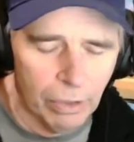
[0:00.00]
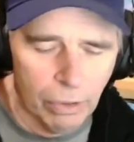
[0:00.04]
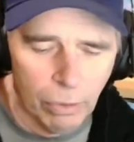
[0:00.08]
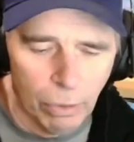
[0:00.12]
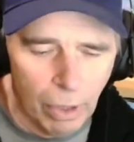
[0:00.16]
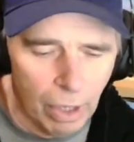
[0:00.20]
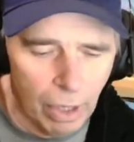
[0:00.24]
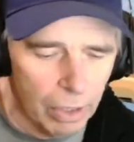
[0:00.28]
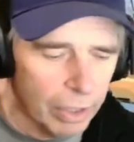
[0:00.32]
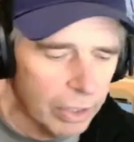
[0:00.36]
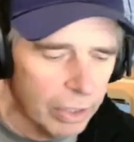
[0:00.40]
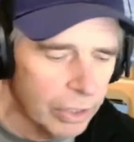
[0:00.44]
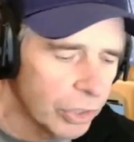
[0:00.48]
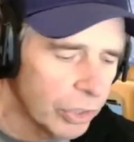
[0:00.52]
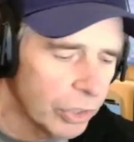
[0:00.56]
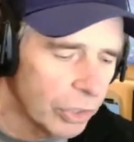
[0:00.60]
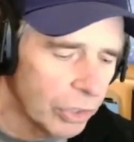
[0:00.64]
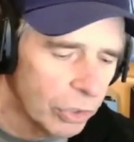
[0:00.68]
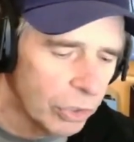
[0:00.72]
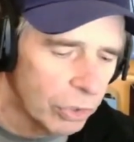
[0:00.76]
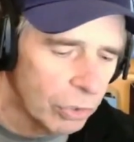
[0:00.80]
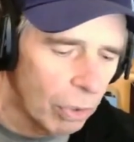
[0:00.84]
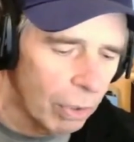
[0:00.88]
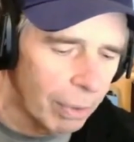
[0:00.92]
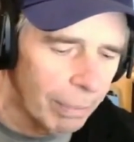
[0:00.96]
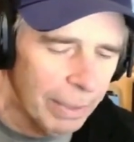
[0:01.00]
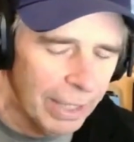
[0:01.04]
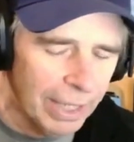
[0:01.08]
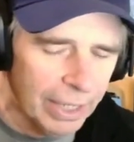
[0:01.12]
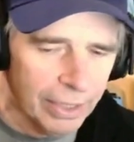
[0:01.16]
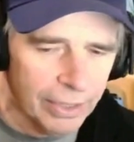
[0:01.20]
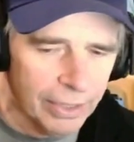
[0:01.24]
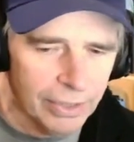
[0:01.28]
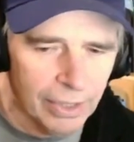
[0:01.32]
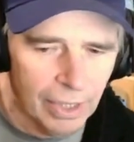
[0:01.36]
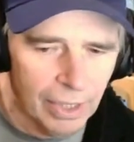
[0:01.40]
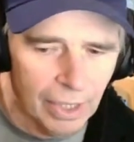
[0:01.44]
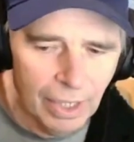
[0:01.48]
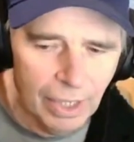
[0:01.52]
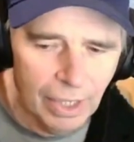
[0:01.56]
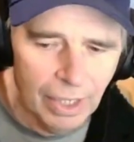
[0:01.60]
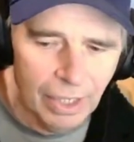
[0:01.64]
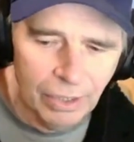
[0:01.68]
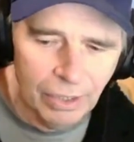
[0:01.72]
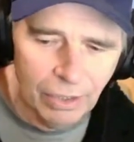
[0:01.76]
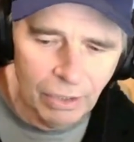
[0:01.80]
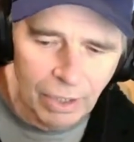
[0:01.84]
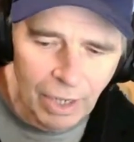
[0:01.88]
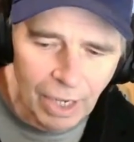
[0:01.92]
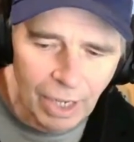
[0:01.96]
larger store because
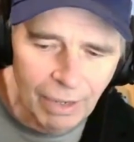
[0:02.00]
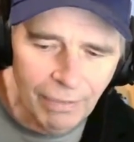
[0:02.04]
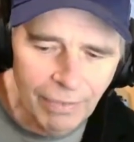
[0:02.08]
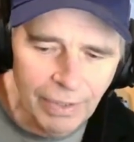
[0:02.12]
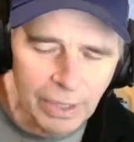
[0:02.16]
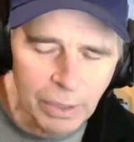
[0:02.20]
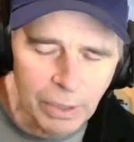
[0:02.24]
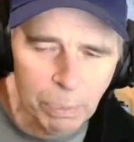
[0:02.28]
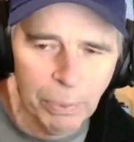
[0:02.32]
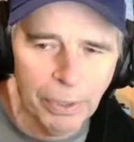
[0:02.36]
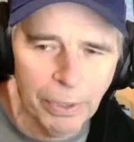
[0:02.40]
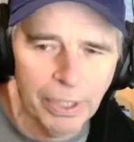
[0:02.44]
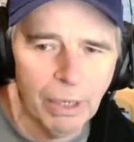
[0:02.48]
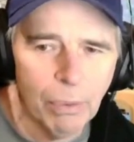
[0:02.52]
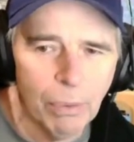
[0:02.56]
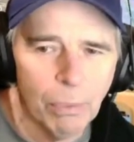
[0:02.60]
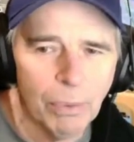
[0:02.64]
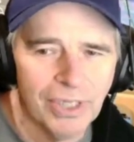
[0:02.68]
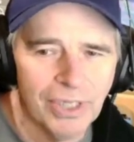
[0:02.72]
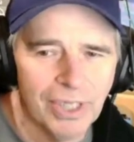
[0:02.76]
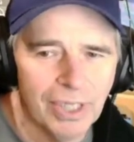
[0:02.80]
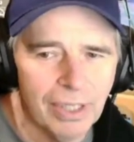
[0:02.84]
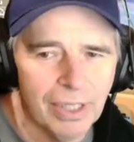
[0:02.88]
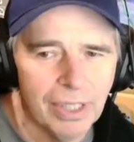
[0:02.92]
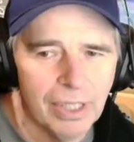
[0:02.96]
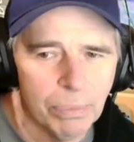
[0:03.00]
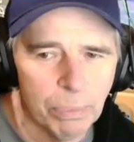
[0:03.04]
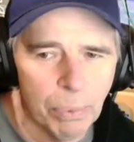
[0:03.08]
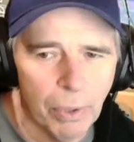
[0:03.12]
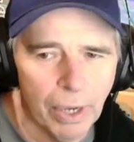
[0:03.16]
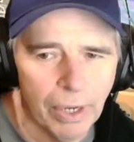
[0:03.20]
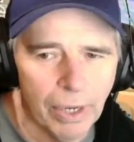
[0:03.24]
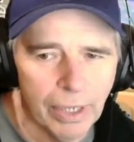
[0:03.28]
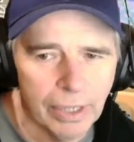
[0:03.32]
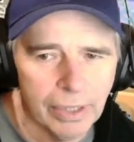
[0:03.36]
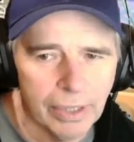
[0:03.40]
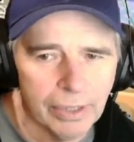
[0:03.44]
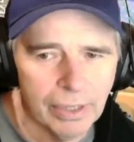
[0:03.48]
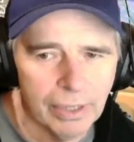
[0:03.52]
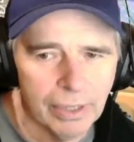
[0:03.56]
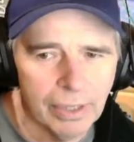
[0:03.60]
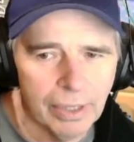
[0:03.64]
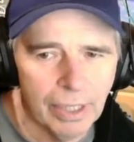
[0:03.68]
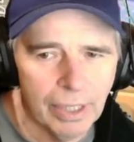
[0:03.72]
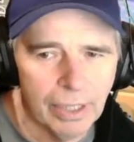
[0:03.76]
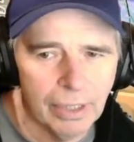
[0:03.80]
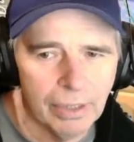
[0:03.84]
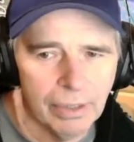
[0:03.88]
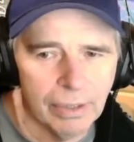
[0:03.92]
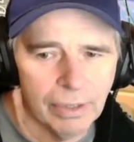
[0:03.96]
you're kind of explaining what's in these products.
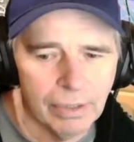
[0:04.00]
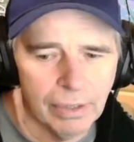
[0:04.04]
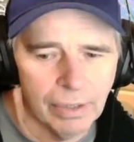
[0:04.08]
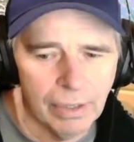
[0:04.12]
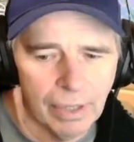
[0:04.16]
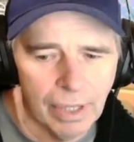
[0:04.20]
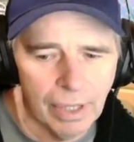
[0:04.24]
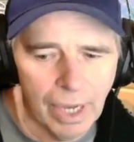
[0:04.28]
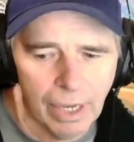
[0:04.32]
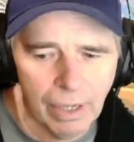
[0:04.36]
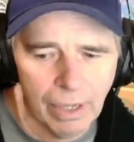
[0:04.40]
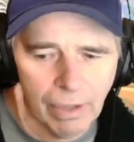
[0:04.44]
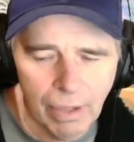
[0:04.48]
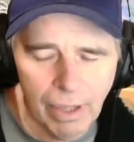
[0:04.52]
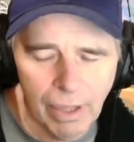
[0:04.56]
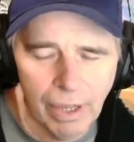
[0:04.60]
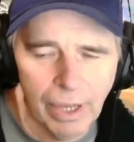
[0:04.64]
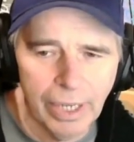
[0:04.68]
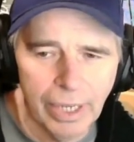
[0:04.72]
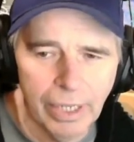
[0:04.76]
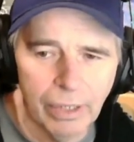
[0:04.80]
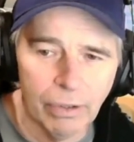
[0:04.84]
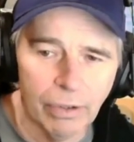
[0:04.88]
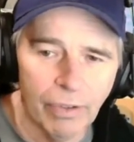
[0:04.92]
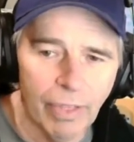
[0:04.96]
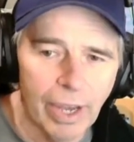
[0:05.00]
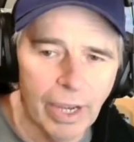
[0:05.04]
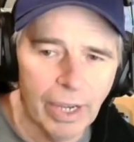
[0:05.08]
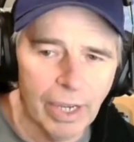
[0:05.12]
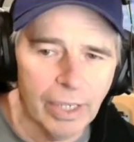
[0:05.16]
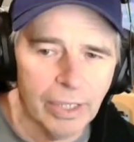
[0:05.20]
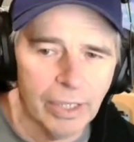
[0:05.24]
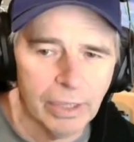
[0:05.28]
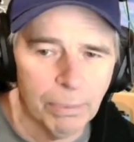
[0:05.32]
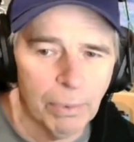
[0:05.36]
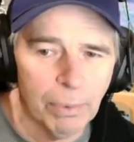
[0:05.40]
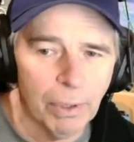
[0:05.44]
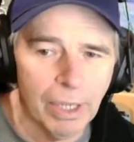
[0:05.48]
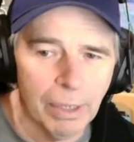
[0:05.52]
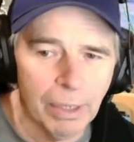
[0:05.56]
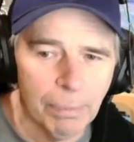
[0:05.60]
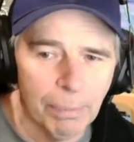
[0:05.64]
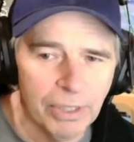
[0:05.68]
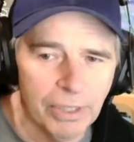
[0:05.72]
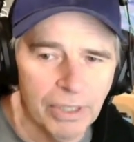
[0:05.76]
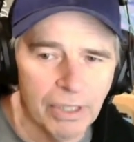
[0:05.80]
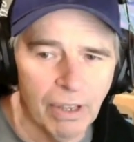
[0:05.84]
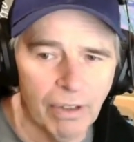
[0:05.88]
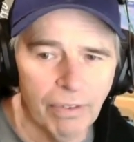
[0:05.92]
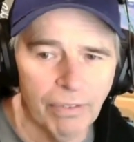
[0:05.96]
And that client or that customer like
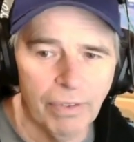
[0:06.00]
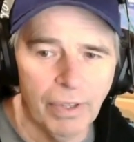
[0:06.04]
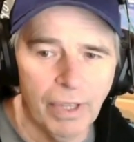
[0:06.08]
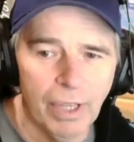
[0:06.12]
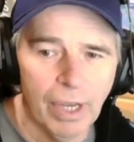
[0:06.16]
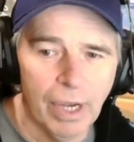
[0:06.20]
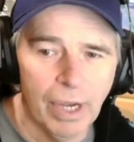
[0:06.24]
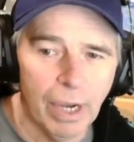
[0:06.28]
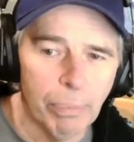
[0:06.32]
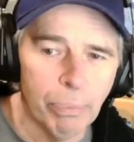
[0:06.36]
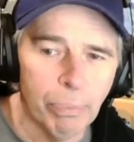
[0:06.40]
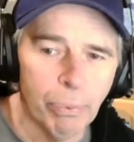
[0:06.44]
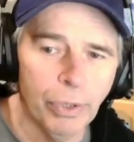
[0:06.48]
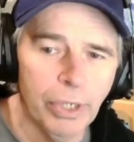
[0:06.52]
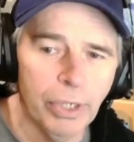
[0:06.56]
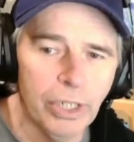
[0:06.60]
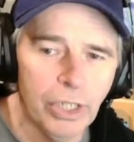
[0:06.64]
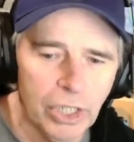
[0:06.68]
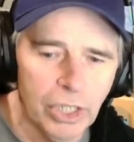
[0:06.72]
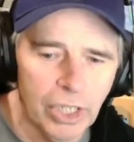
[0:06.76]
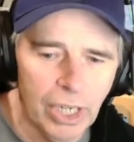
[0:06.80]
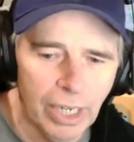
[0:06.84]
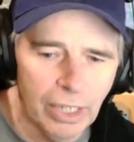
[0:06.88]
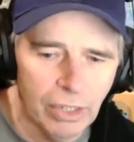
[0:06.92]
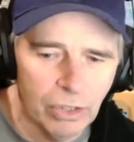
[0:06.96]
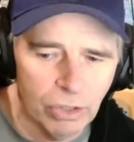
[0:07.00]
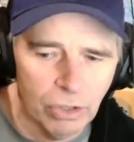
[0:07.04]
myself appreciates